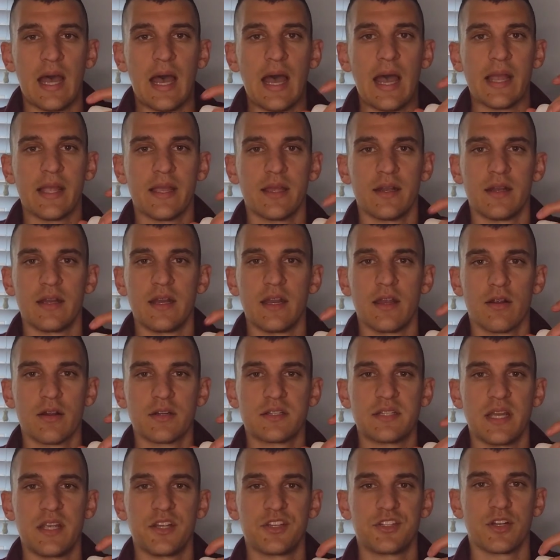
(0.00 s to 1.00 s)
I get an
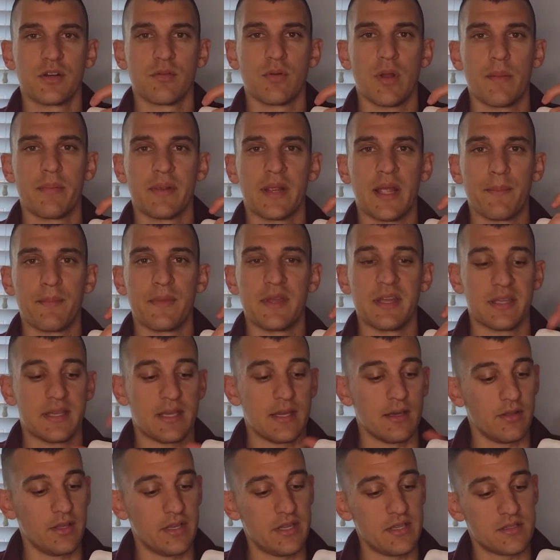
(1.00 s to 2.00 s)
irritation rubbing on my
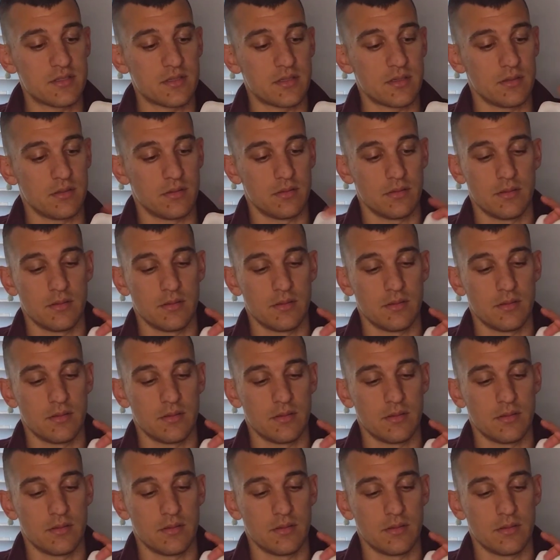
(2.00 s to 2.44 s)
Achilles.